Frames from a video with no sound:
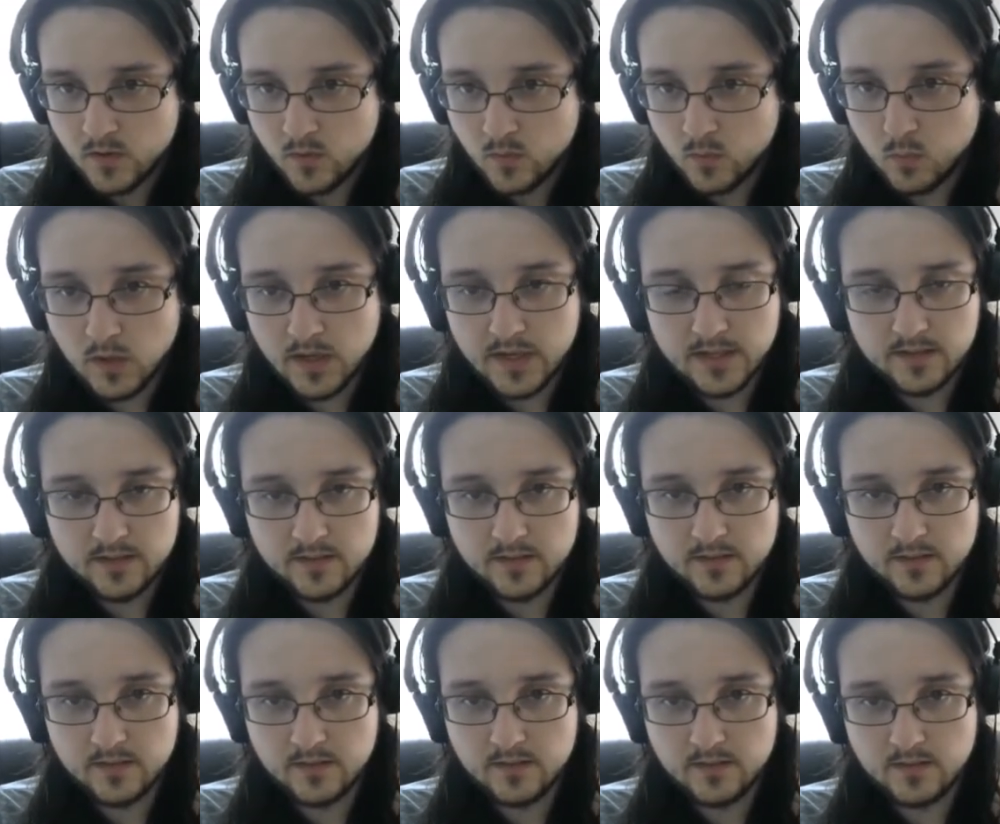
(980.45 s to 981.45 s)
White,
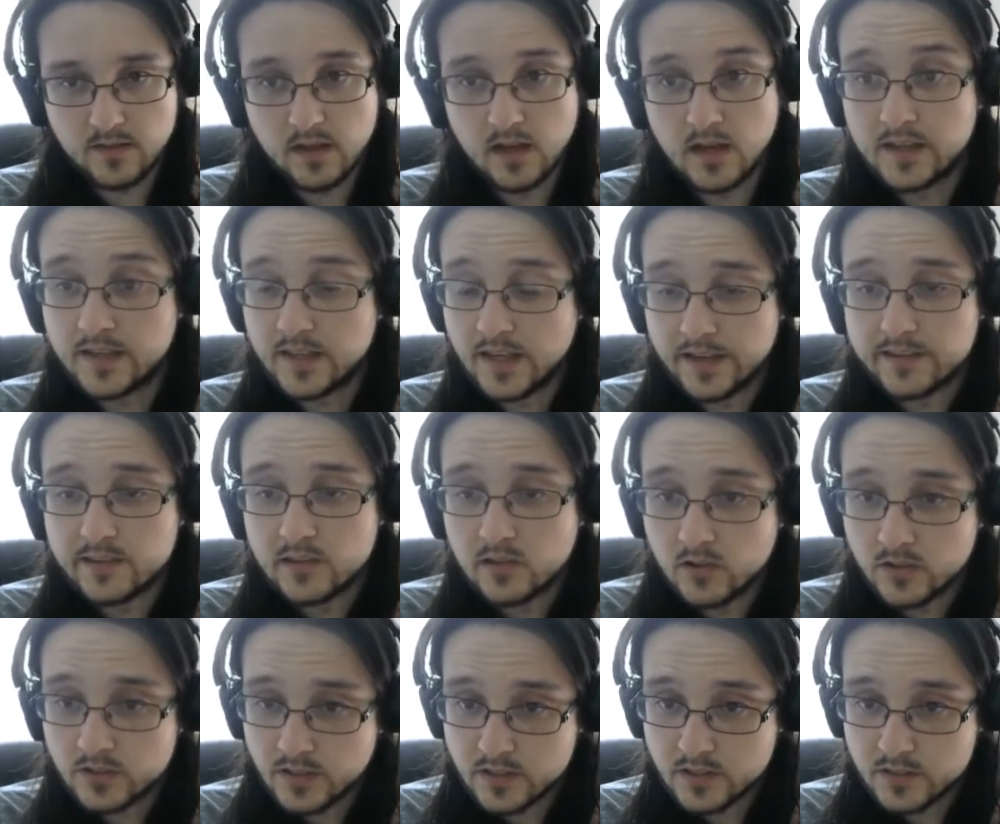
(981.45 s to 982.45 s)
again,
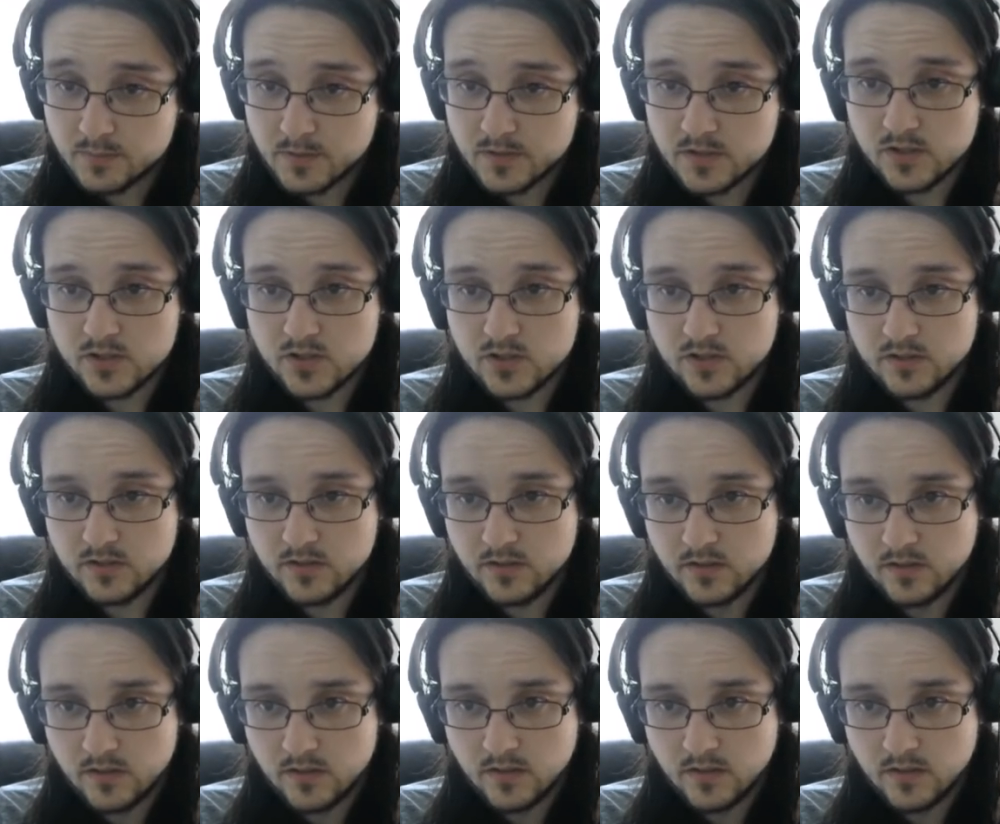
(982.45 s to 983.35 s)
looked at his position,